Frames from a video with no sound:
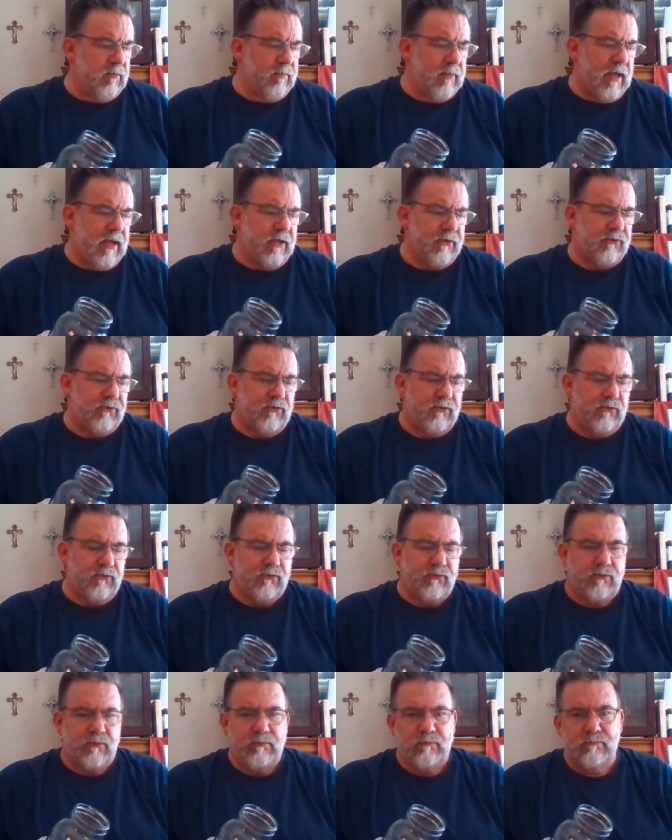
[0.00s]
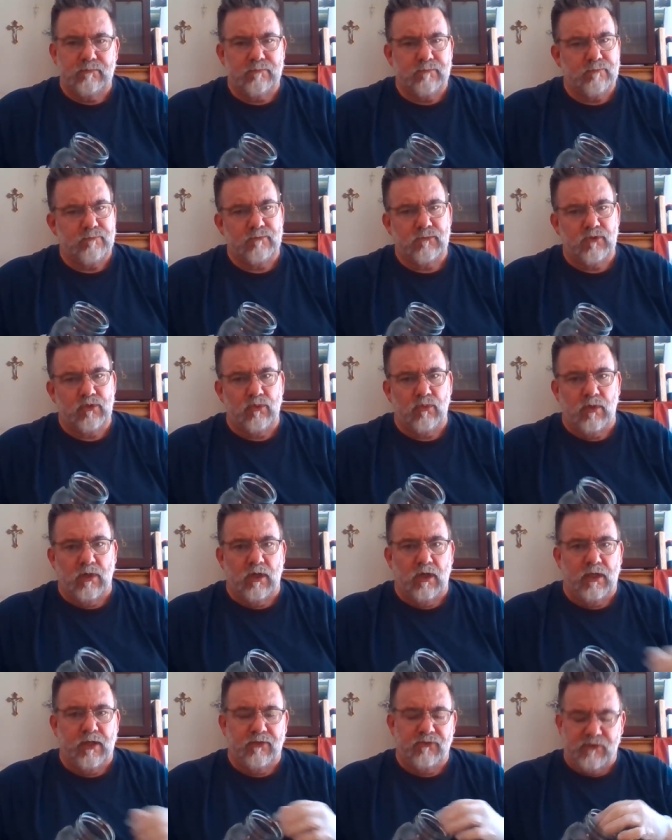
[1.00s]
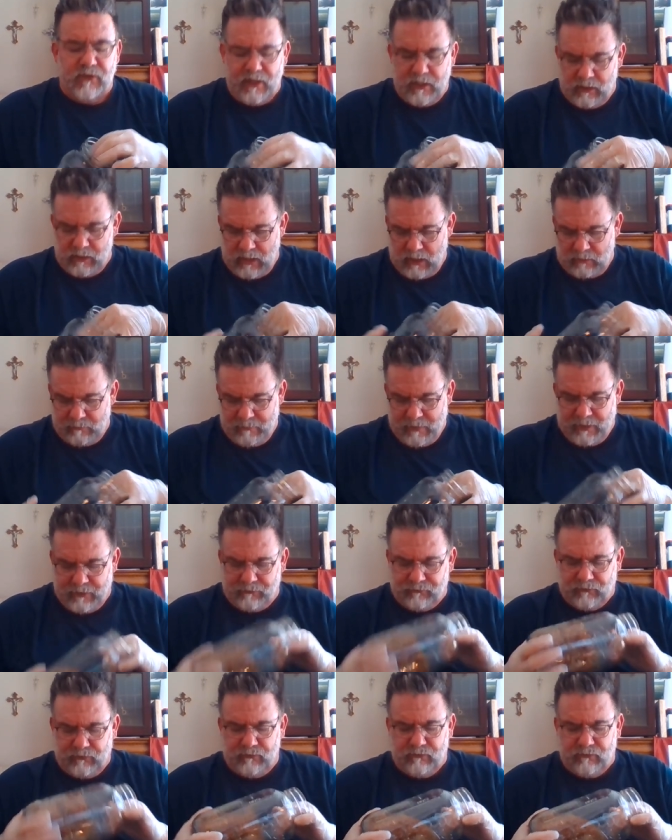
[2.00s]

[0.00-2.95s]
Mass is too early, and 10 o'clock Mass is